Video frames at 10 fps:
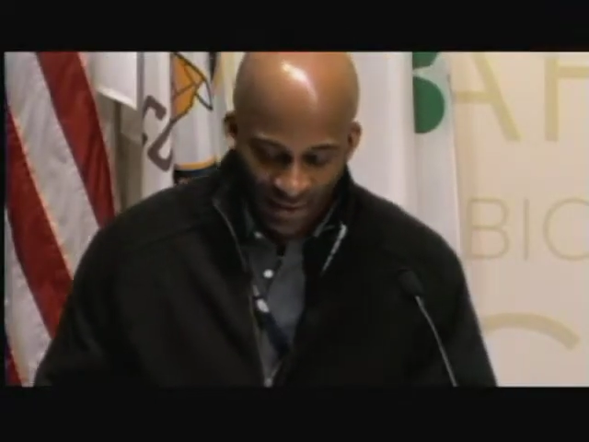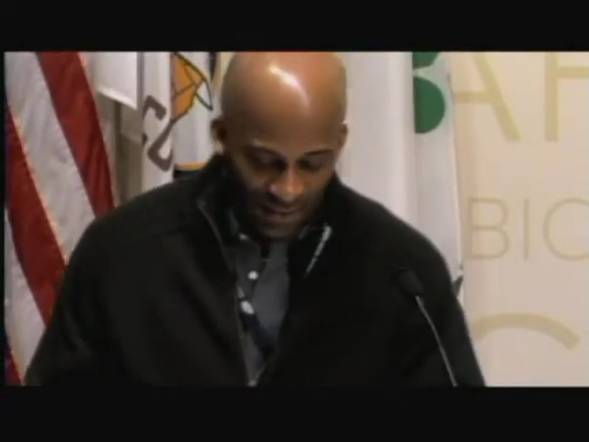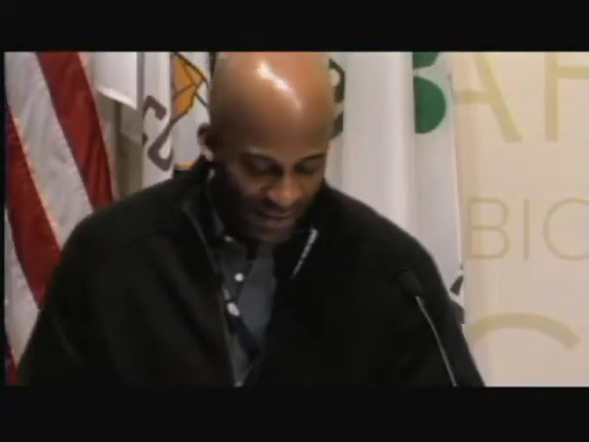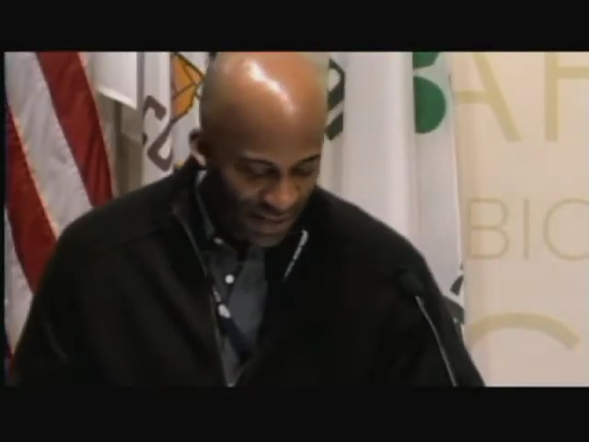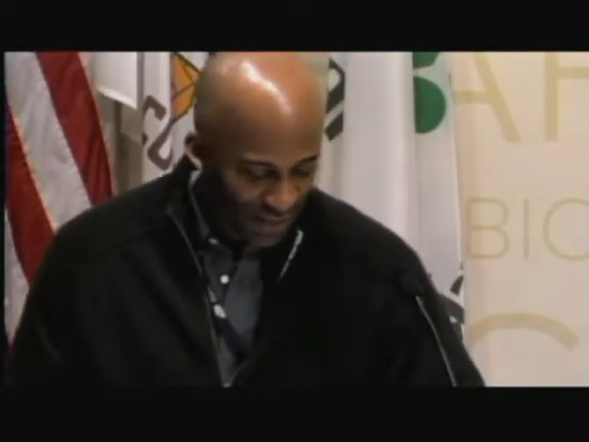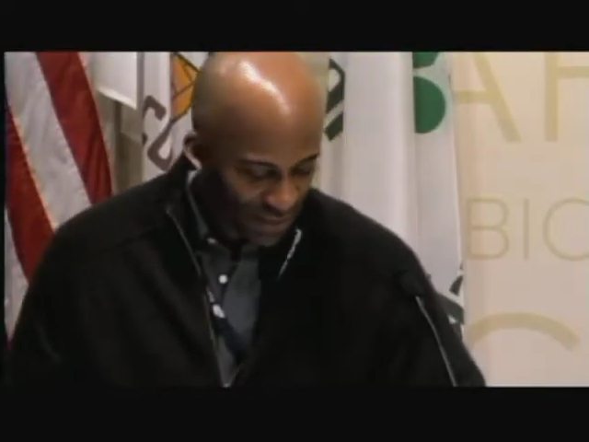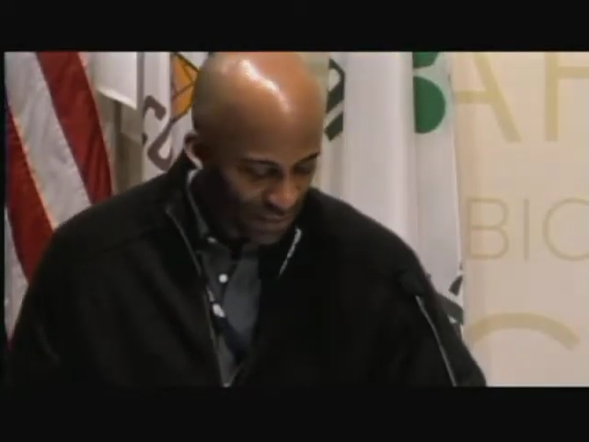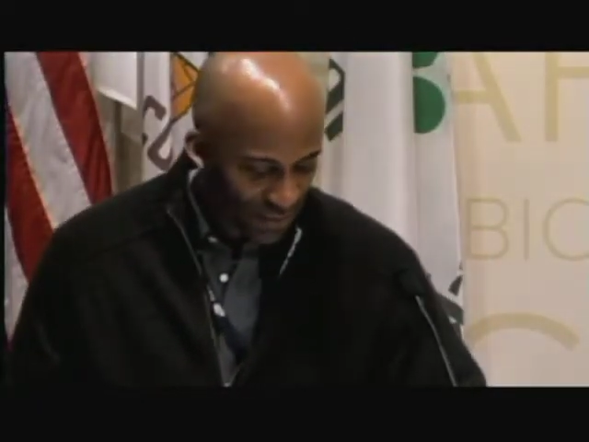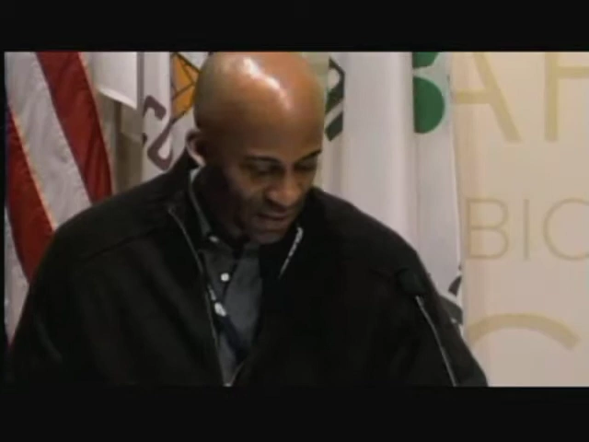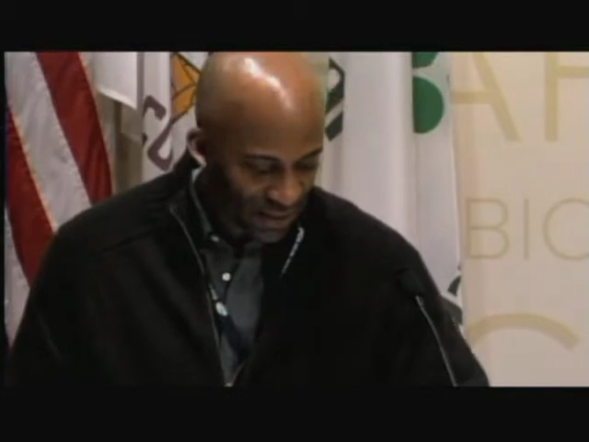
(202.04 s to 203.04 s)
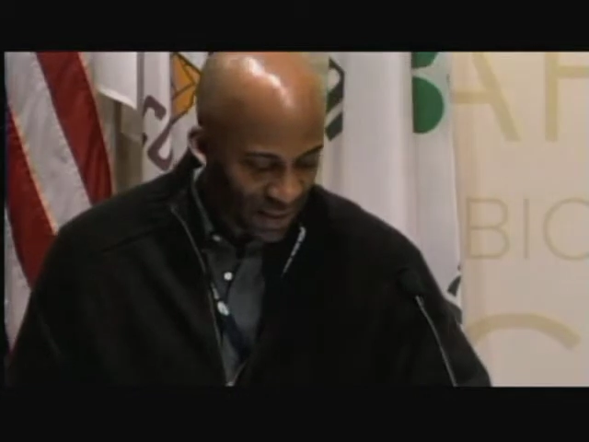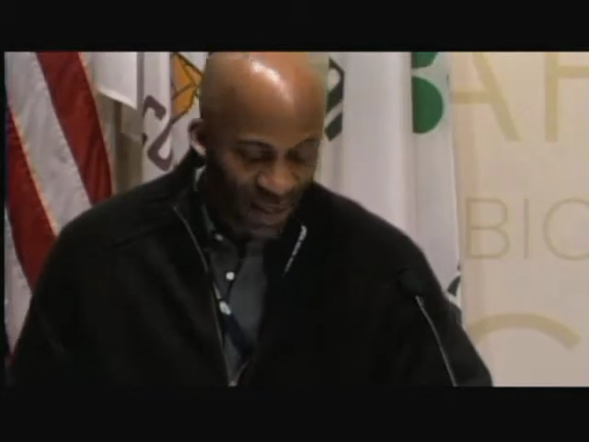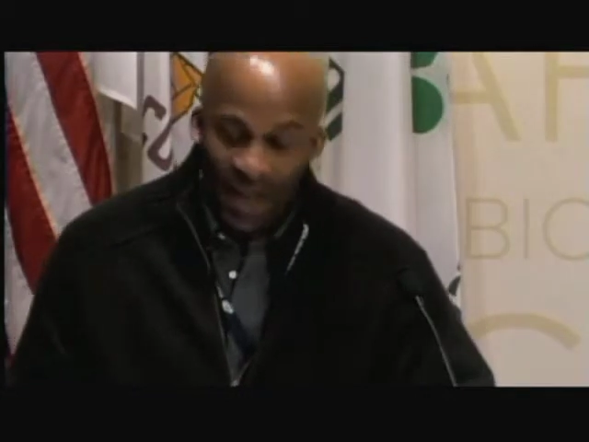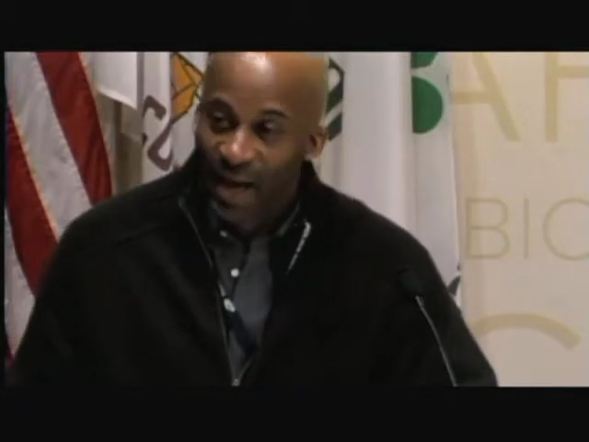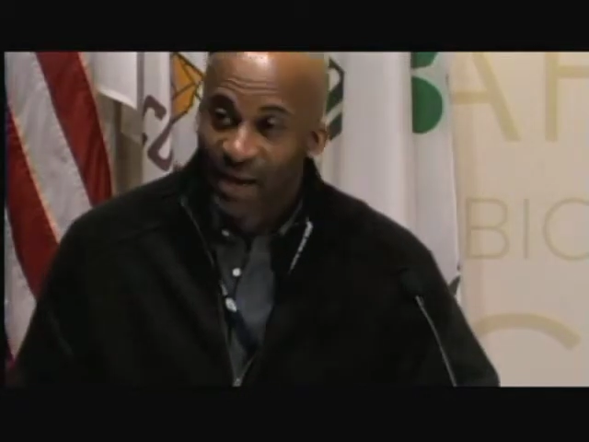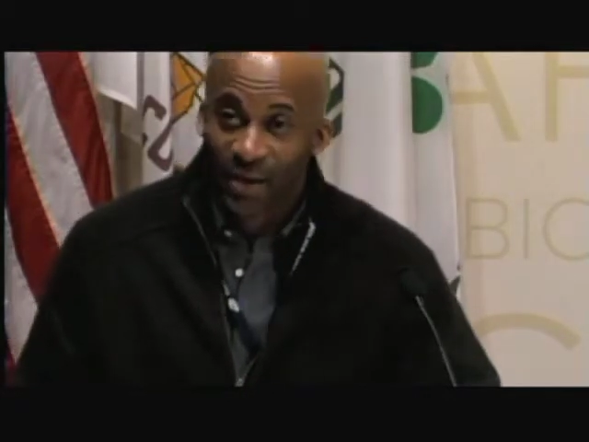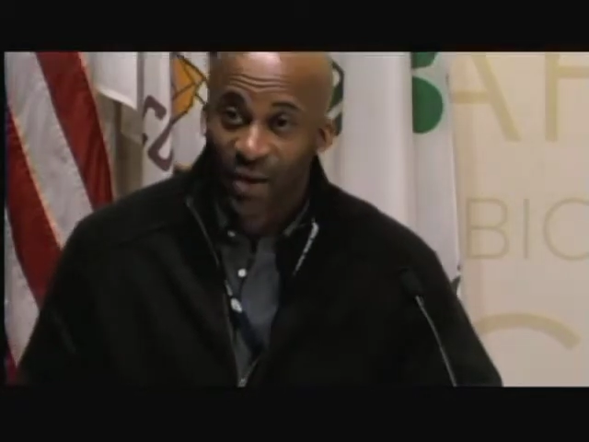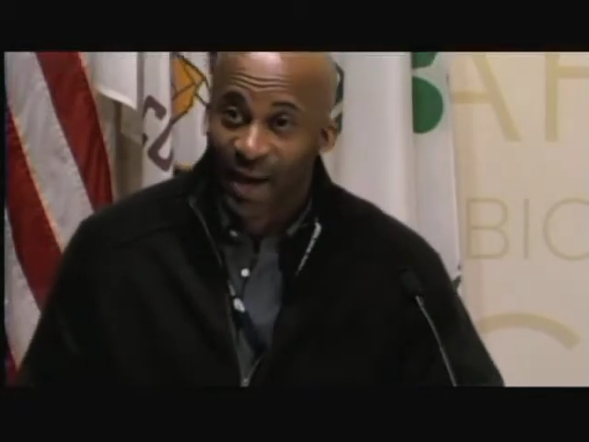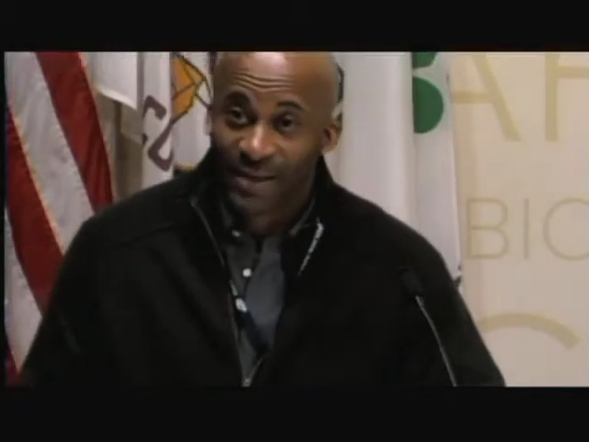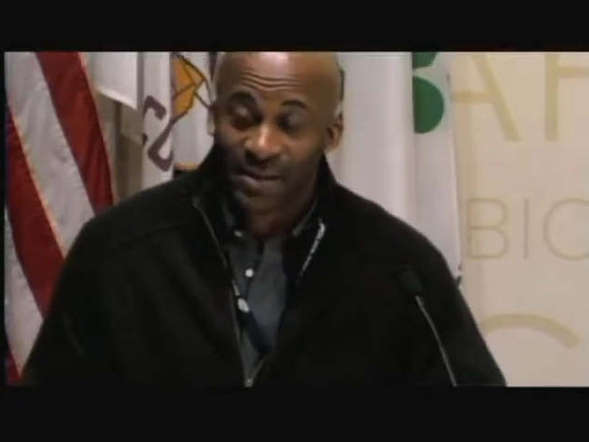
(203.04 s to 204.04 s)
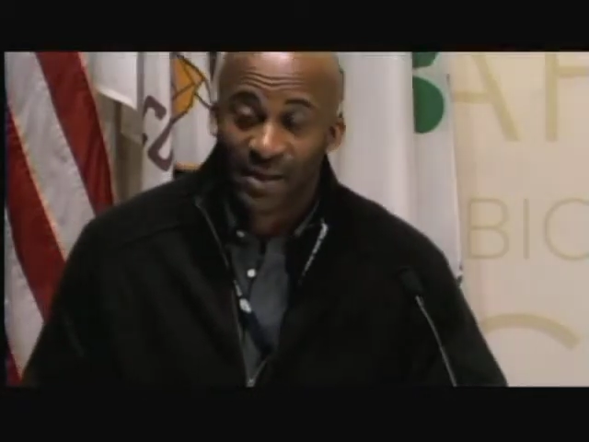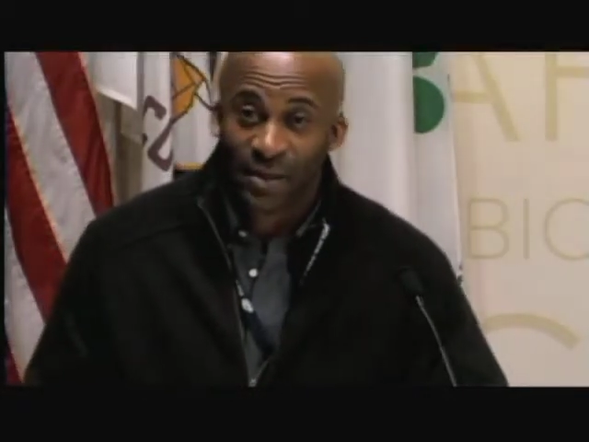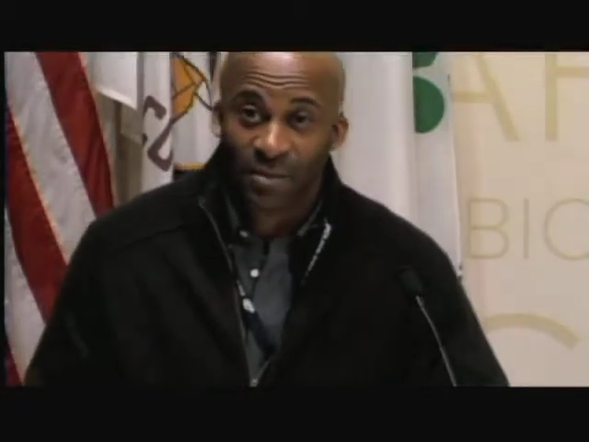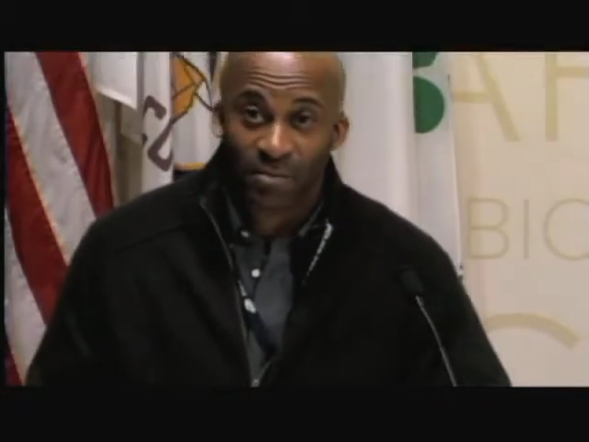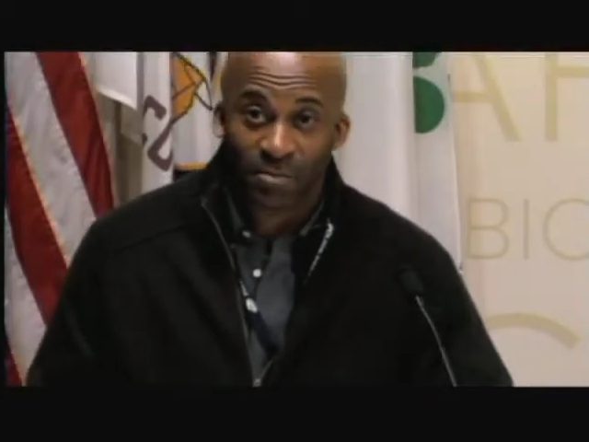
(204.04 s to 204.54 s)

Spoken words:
Thank you. That's great. You know, I see